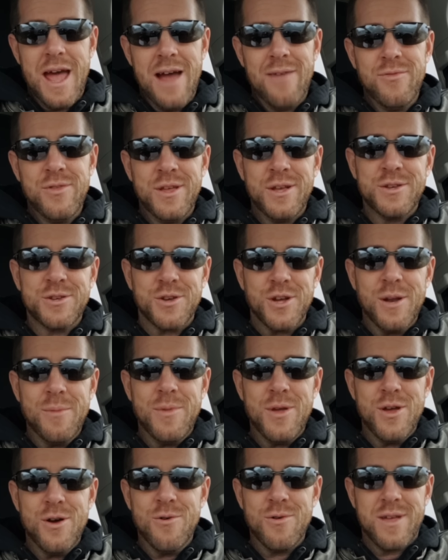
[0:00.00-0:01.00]
everything's going to
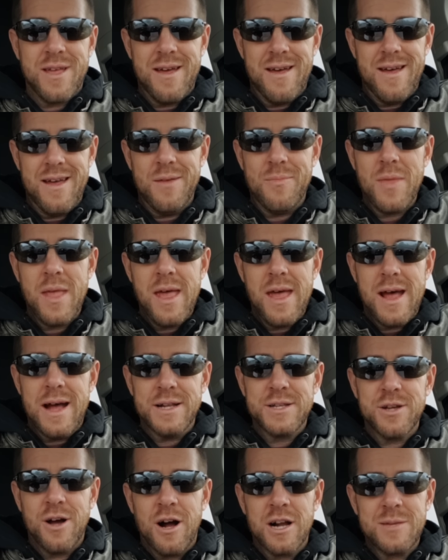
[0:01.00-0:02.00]
be okay
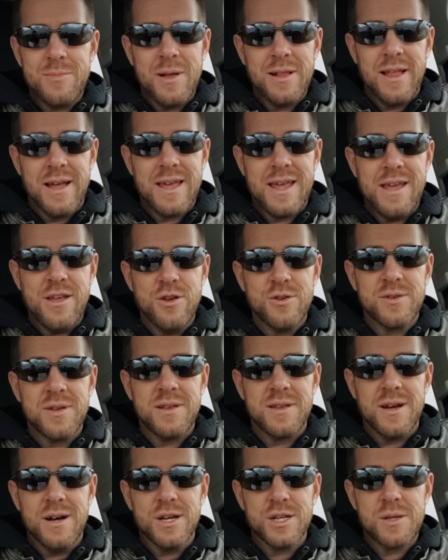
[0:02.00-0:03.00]
and talk to me like he
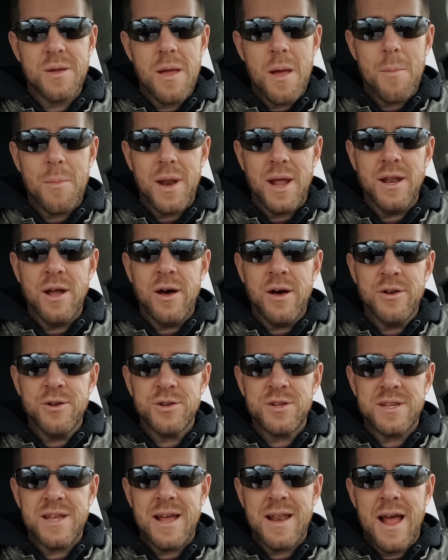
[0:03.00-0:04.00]
usually does, but I don't
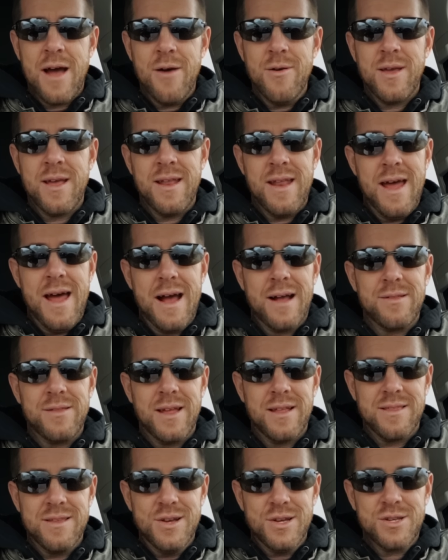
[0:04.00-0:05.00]
understand how he can act
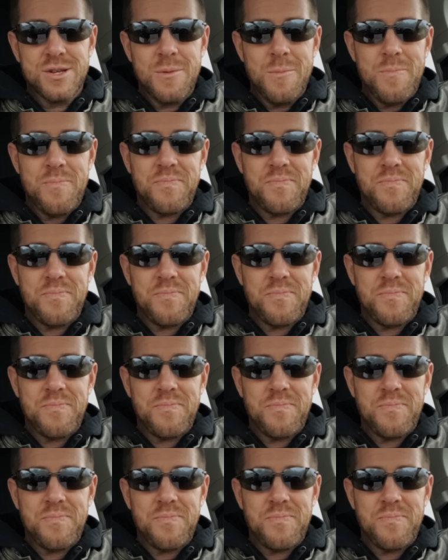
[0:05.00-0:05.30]
like this.